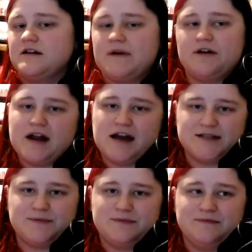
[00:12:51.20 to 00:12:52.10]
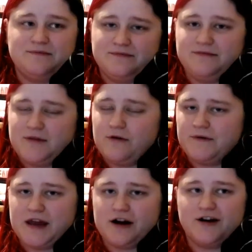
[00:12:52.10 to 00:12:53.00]
very nice
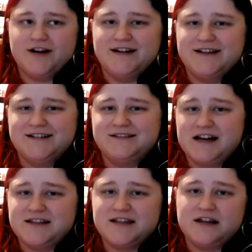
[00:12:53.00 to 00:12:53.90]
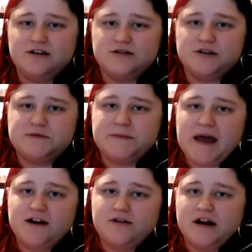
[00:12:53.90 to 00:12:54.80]
over there. Not saying YouTube's
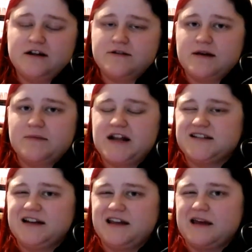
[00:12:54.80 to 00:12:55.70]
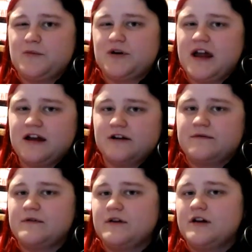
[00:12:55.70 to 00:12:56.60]
bad or anything, but I tend to get more
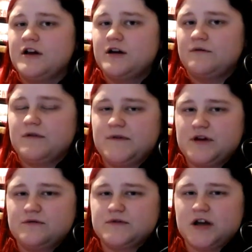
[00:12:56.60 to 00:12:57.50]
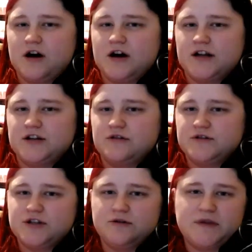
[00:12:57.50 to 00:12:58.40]
negative reviews on
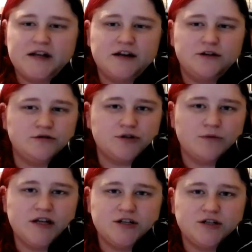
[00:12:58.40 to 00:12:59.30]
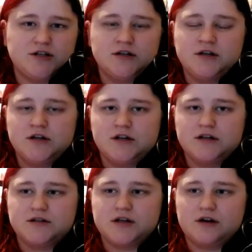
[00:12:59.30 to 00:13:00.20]
YouTube than I do Twitch.
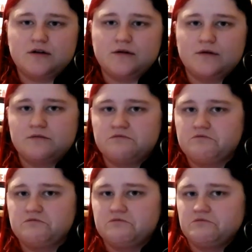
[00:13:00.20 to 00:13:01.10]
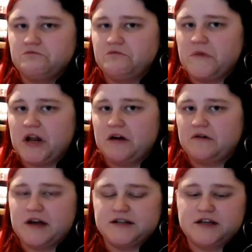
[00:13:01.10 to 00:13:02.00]
So, you know,
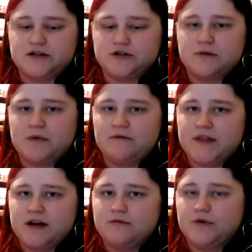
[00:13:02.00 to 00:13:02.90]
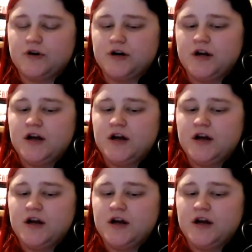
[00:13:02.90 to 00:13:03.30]
I tend to stream over there more.